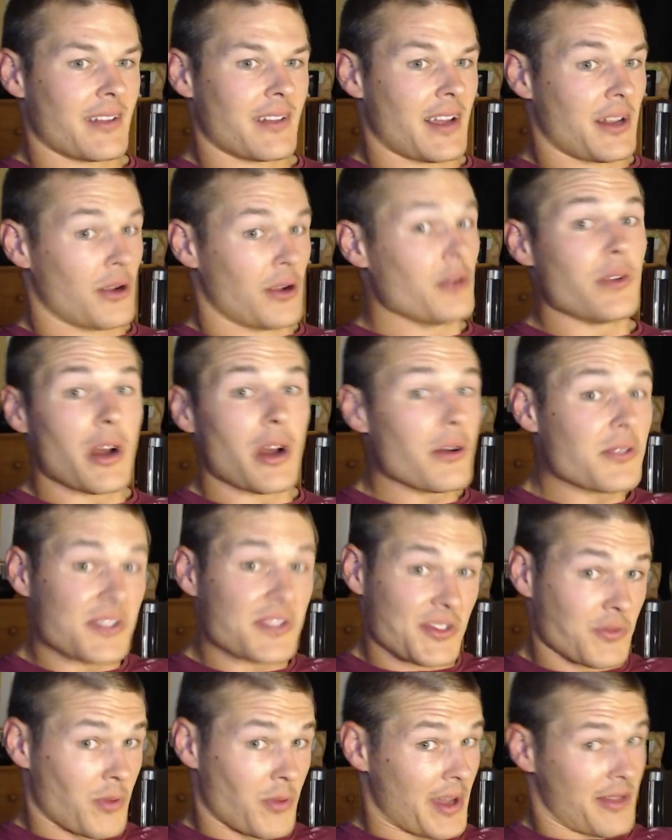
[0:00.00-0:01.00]
And who
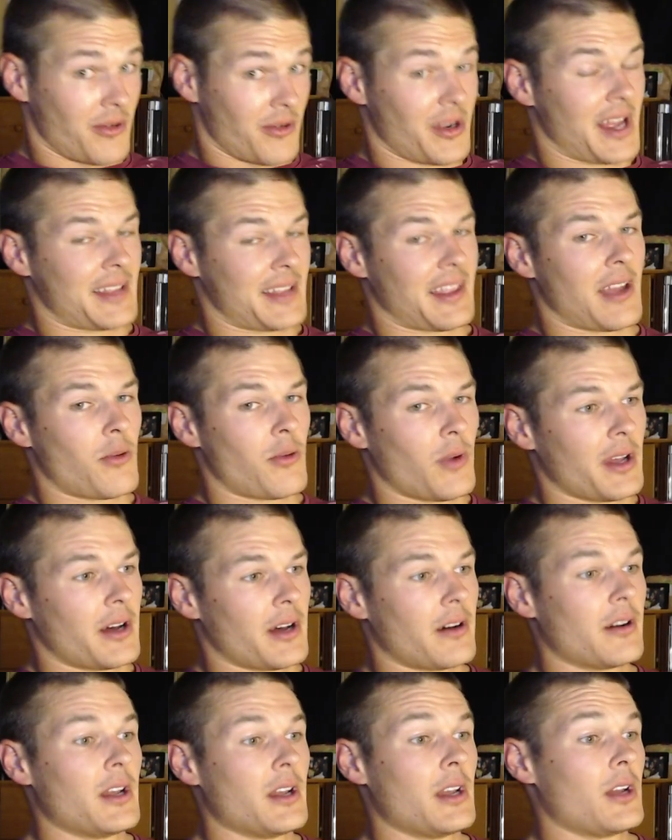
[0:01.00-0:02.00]
knows whether or not they
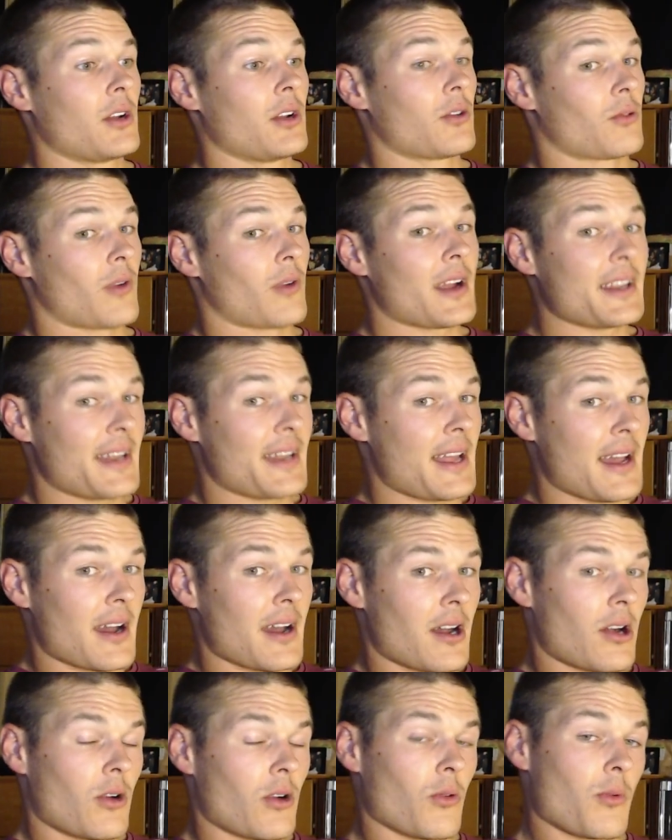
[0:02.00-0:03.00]
will. Right
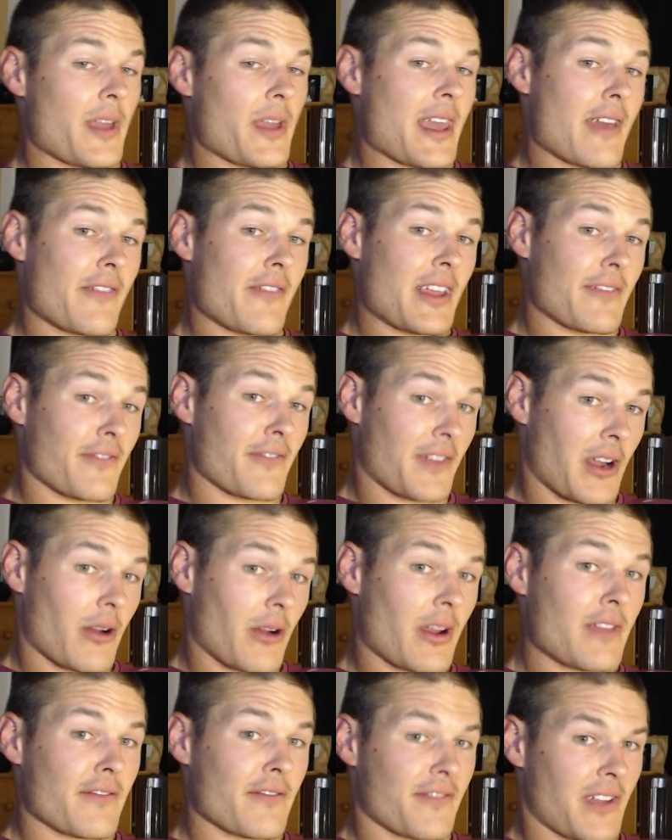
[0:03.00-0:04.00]
now, we have a
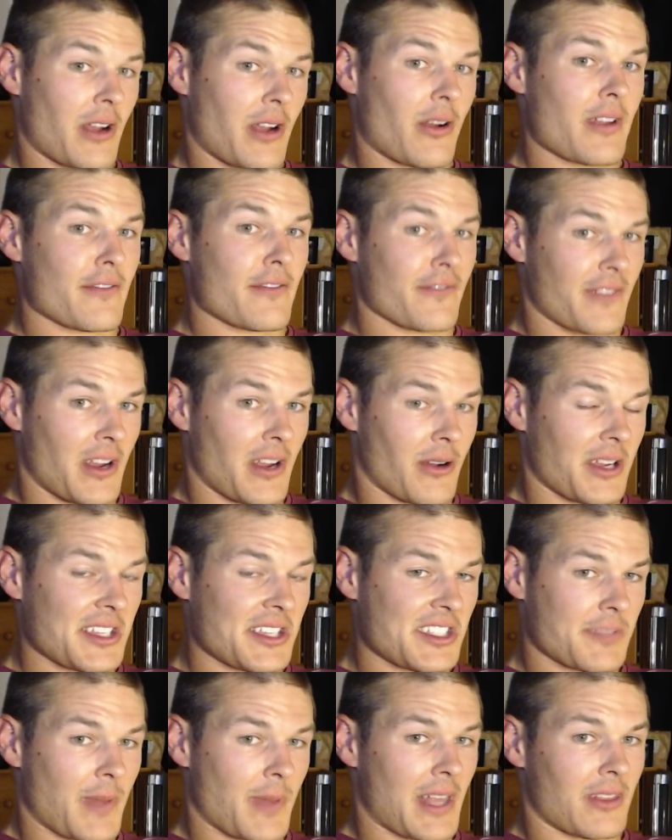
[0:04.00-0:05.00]
very, very, very
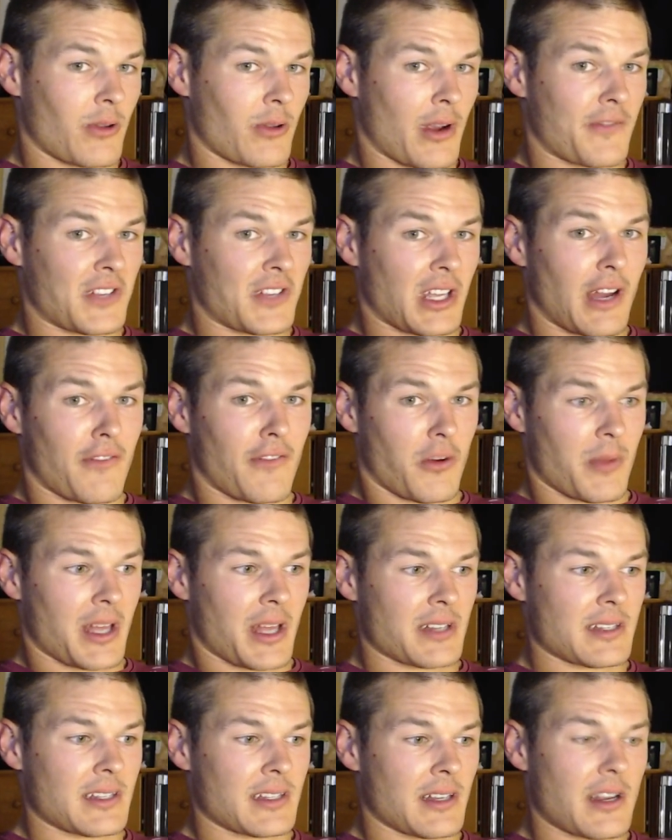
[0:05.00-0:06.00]
spendthrift
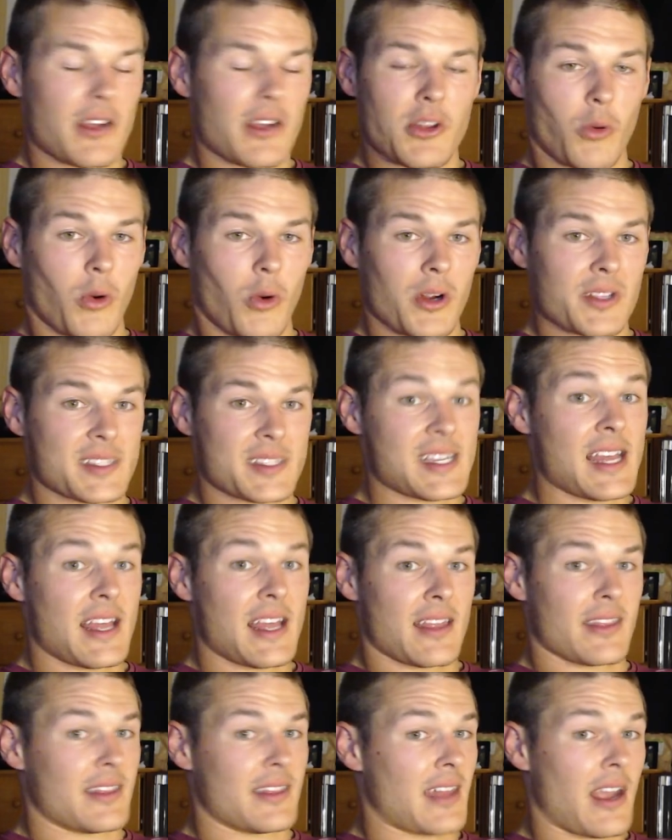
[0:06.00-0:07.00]
government. In other words,
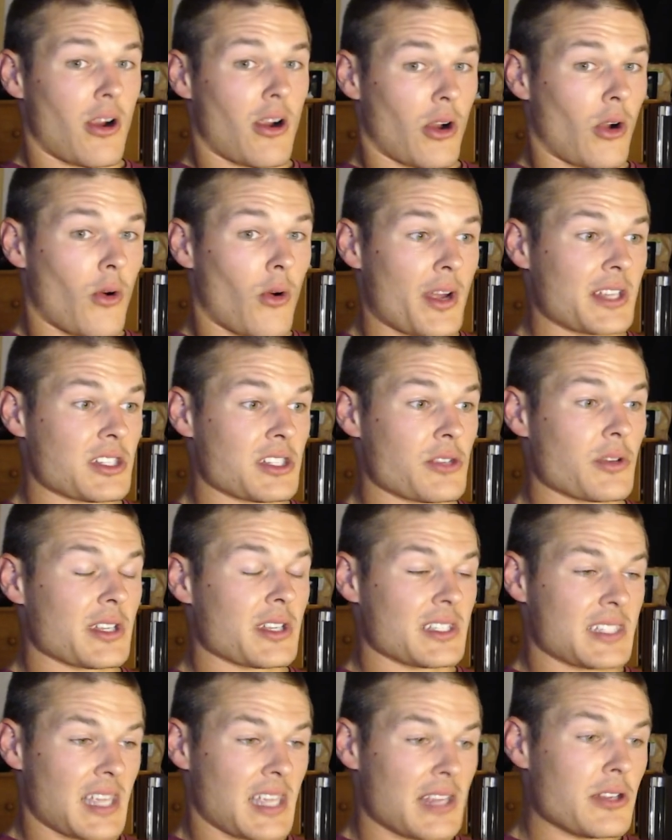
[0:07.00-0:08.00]
they are going to
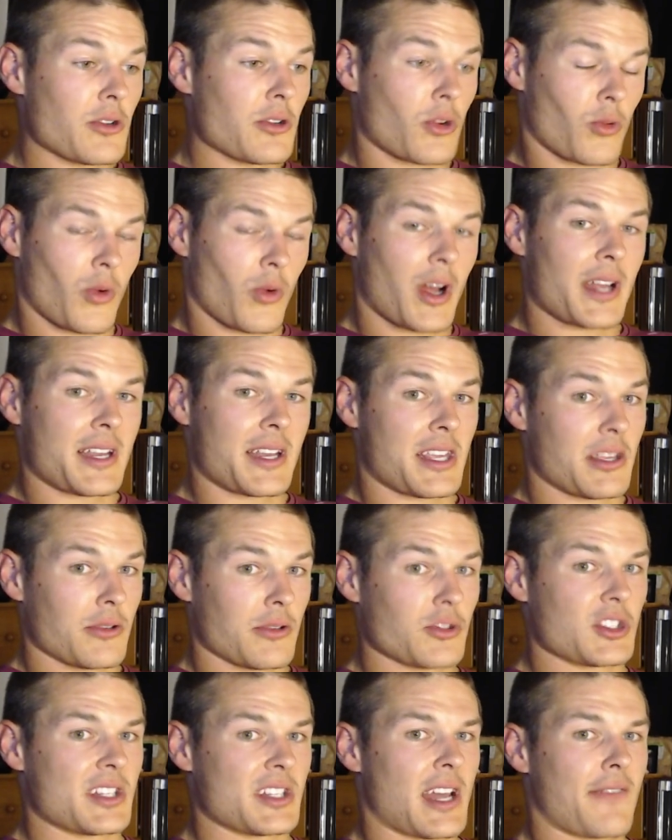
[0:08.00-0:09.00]
continue to run
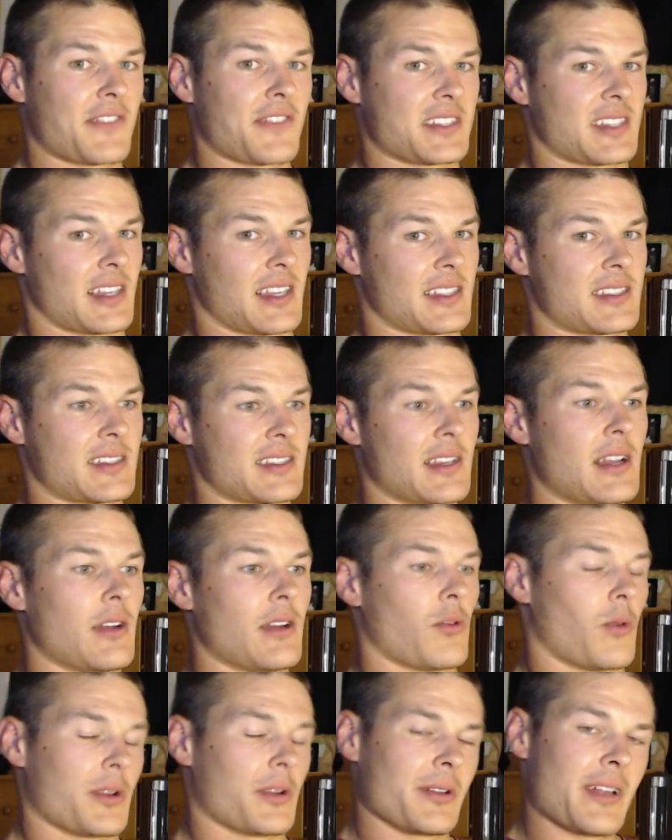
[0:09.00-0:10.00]
huge deficits.
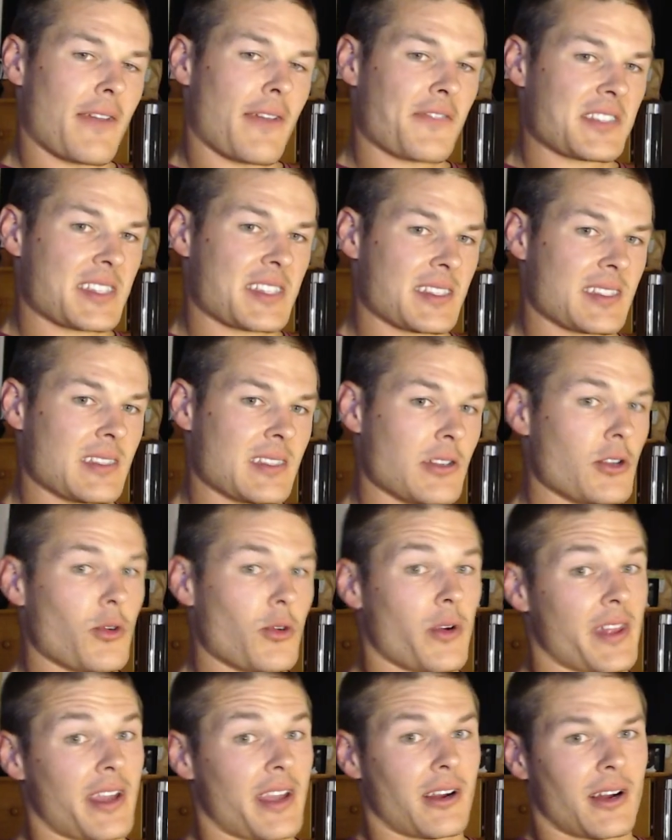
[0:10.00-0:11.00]
What do deficits do?
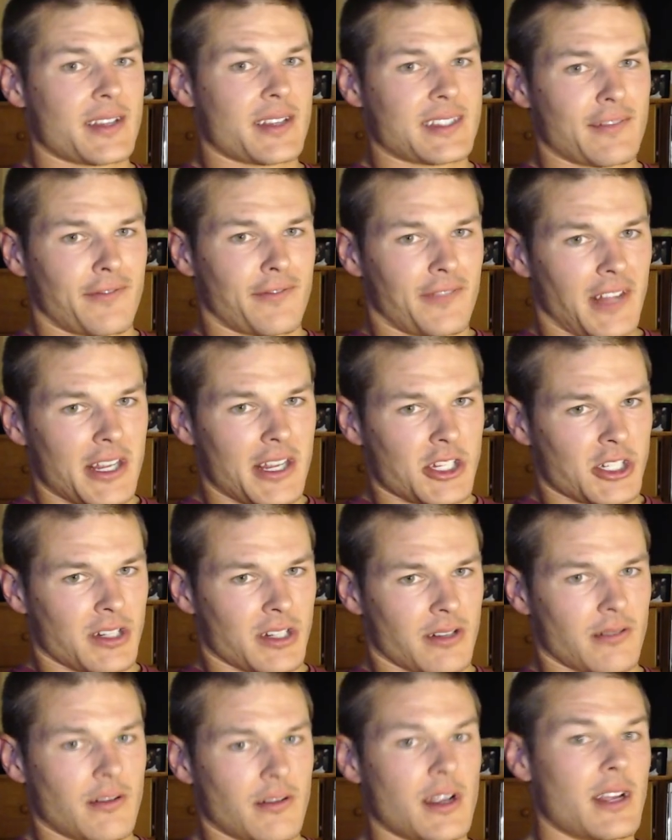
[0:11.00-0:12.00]
Well, they cause
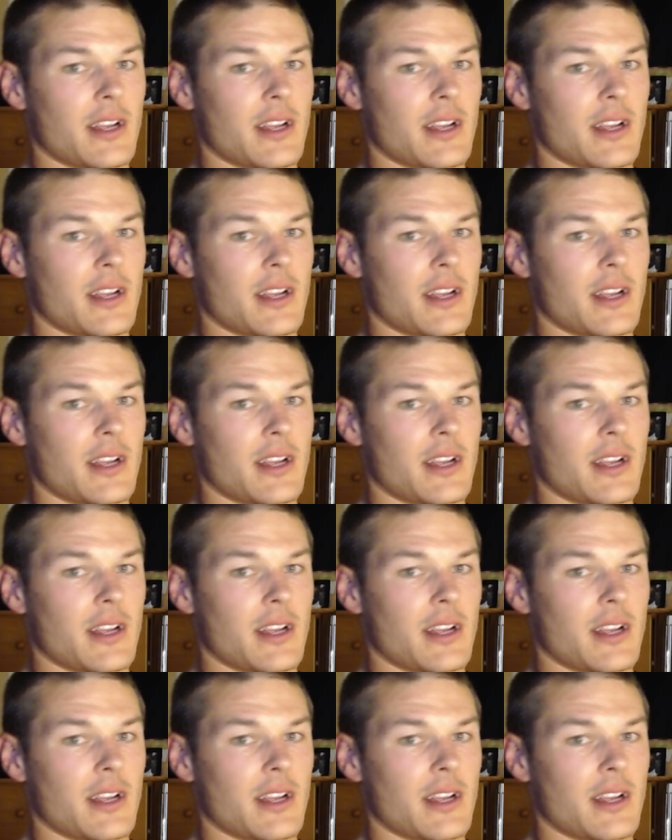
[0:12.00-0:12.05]
inflation.